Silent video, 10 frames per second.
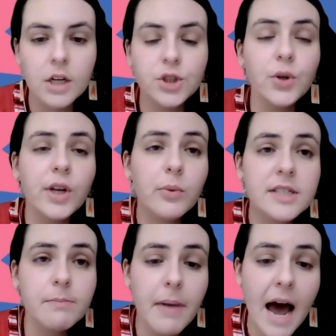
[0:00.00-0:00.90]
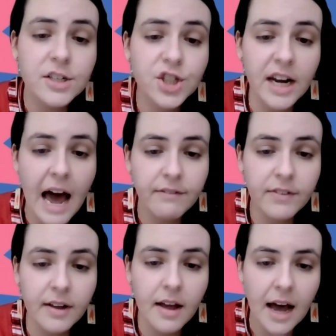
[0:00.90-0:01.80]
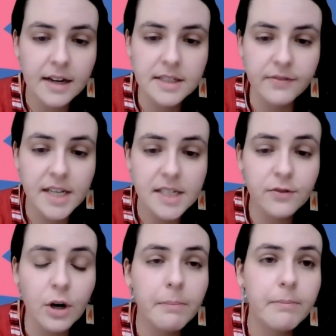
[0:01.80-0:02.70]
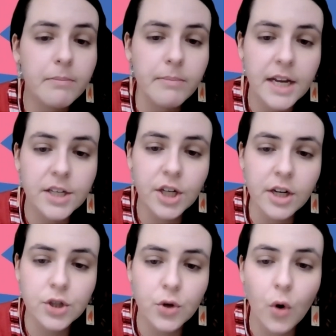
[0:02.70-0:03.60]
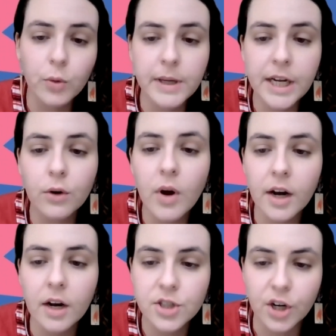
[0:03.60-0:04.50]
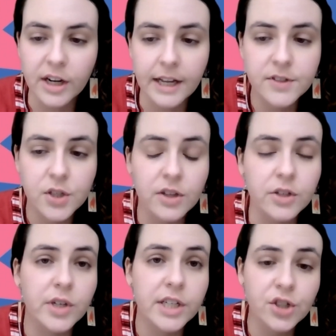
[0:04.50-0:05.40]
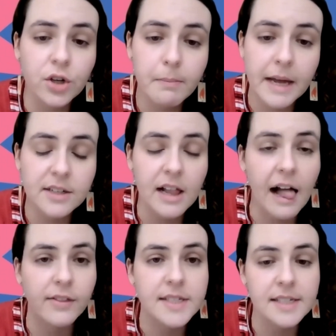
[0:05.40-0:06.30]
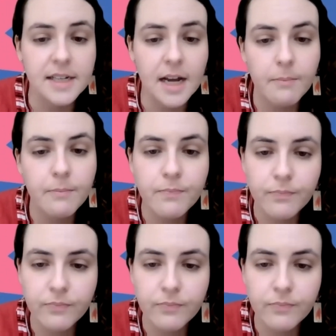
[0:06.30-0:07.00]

Judy was a passionate activist for patient-controlled, peer-run alternatives to the traditional mental health system.